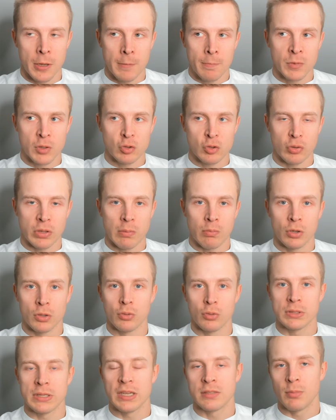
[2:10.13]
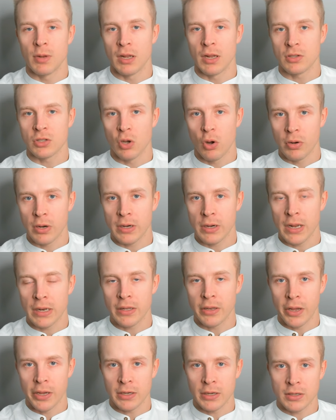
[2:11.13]
So they produce less melatonin at
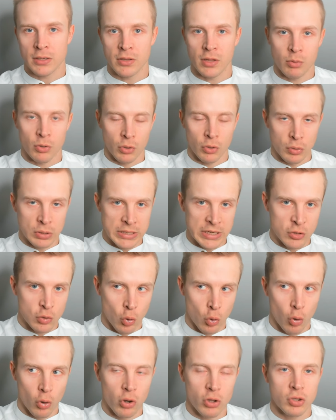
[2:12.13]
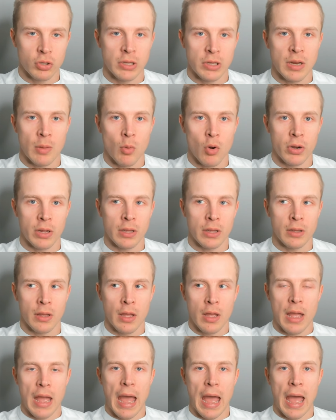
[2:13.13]
night, they produce less cortisol in the morning,
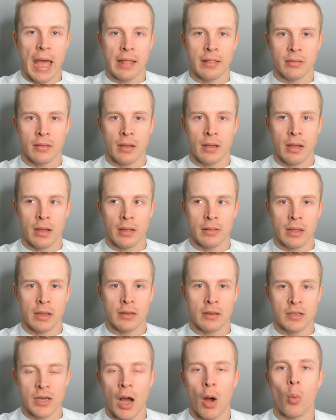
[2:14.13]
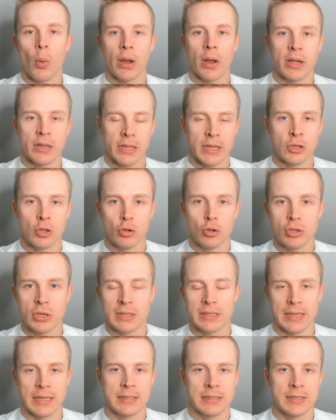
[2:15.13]
and they downregulate nutrient
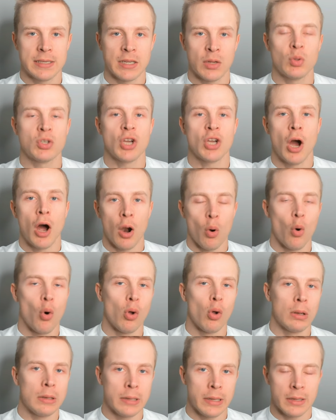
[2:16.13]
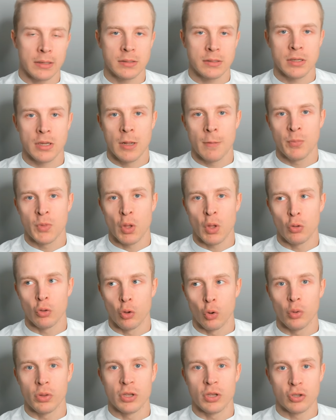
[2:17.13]
sensing, which are all linked
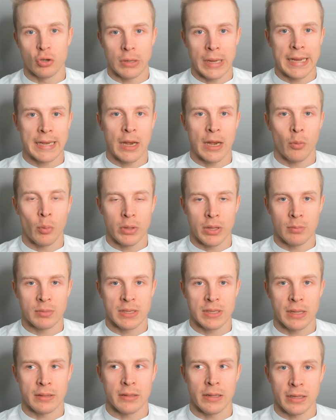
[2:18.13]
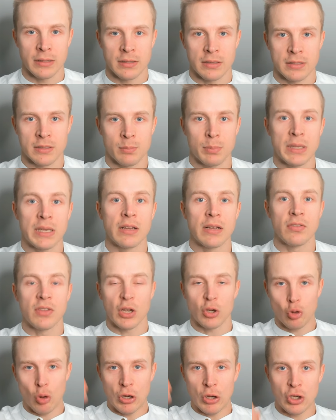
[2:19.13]
to the circadian rhythms and these big
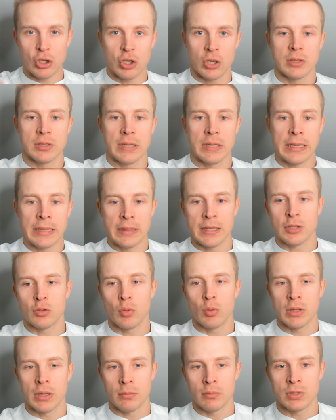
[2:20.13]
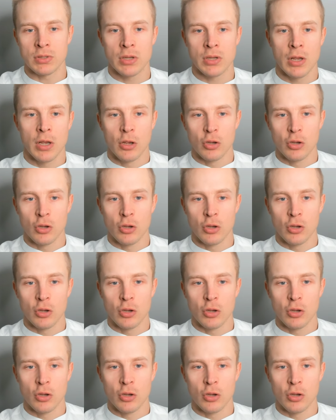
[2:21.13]
fluctuations in these rhythms.